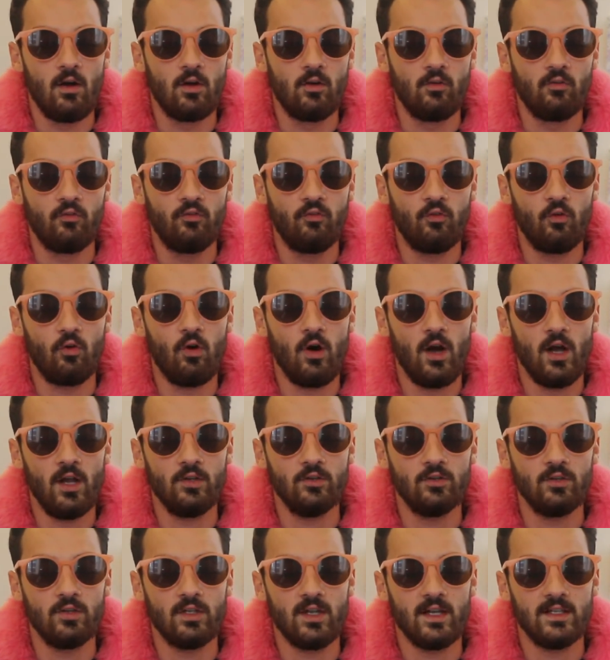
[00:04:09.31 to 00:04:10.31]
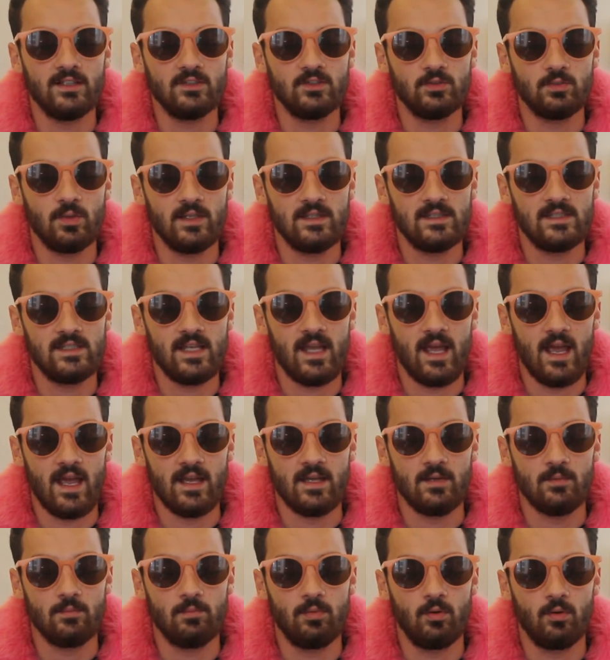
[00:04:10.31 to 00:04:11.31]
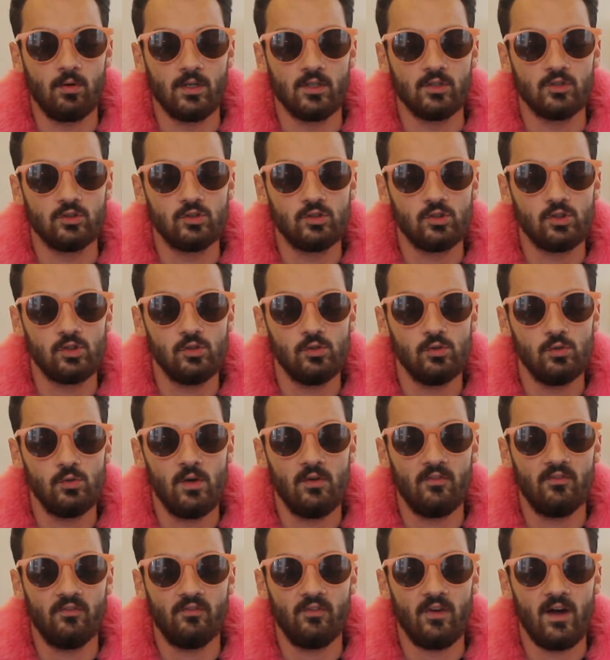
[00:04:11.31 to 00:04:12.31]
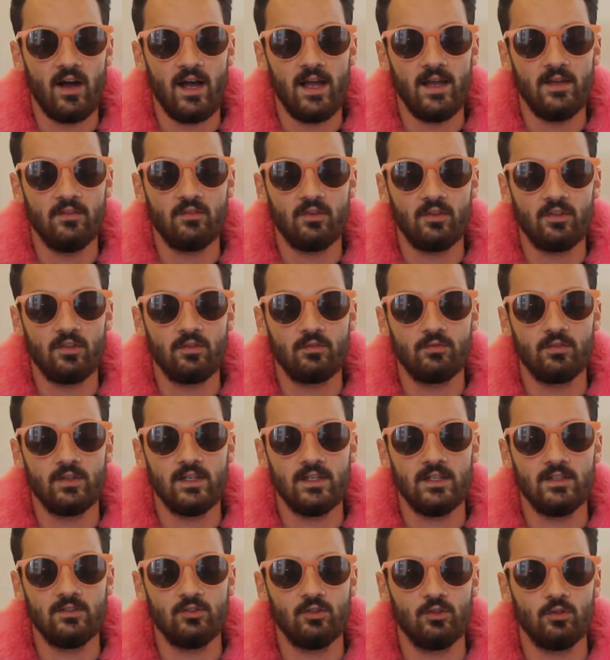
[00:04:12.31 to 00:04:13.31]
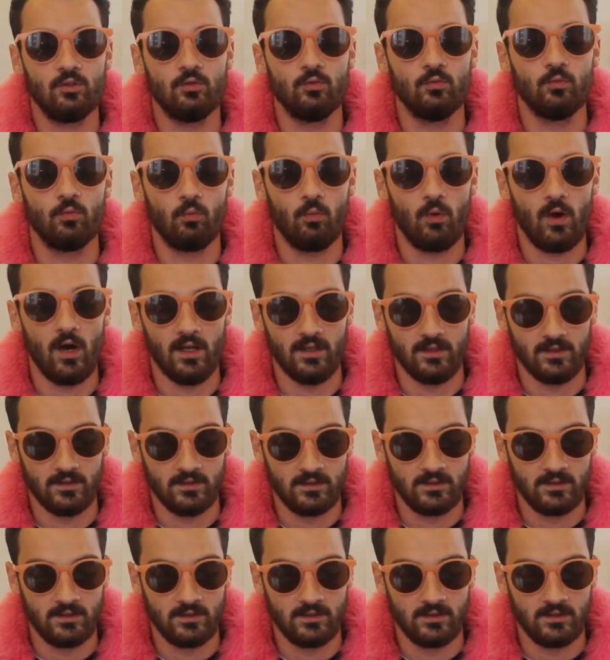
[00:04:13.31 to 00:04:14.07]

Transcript: 428.25321.